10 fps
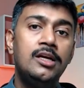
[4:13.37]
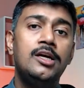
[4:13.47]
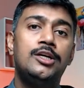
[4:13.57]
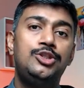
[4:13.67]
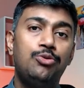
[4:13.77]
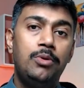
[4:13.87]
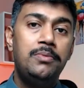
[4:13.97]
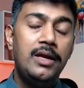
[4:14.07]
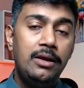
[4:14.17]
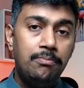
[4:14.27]
you will
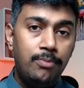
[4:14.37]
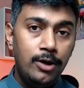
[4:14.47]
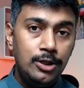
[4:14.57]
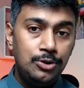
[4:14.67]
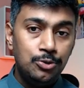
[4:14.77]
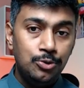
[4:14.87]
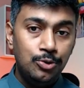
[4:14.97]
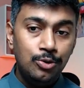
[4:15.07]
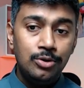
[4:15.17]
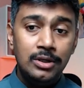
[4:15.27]
be able to